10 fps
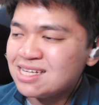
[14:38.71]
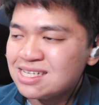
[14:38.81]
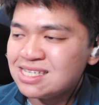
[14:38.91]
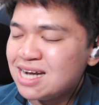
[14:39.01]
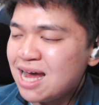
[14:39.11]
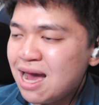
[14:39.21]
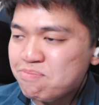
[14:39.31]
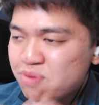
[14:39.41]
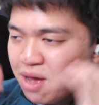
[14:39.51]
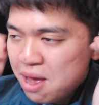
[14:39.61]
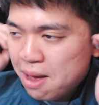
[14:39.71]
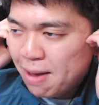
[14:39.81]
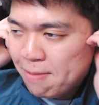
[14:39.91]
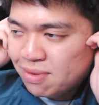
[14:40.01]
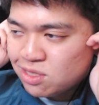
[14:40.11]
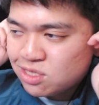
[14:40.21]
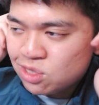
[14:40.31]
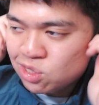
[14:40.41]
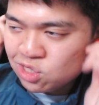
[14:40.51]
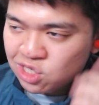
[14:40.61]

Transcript: Snap by Moonsua and